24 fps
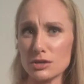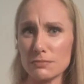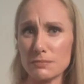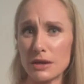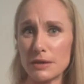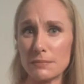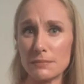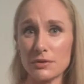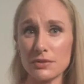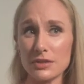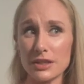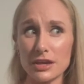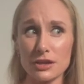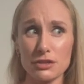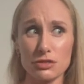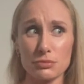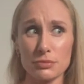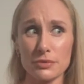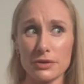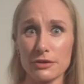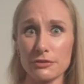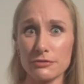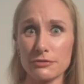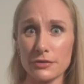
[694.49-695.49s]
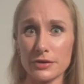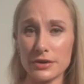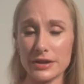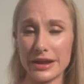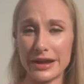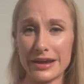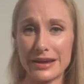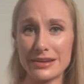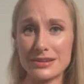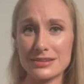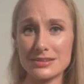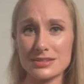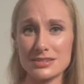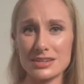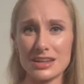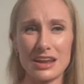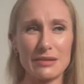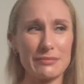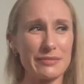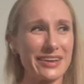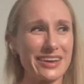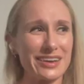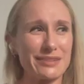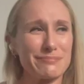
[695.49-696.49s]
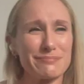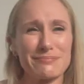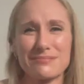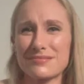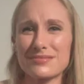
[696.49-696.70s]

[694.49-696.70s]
people like 3 or 4 days. I'm like,